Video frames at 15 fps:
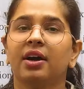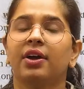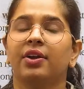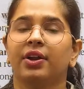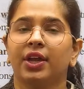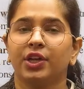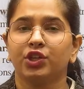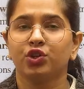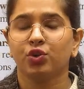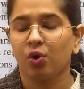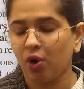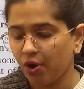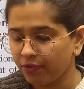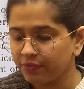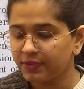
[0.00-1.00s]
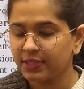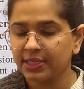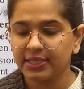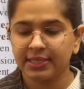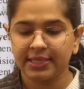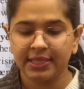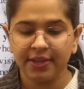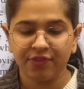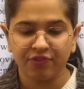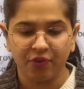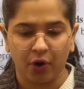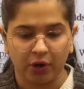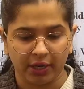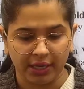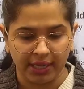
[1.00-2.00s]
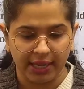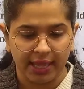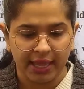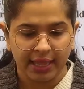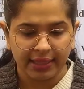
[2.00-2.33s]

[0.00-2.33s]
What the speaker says: a ratio of 60-40.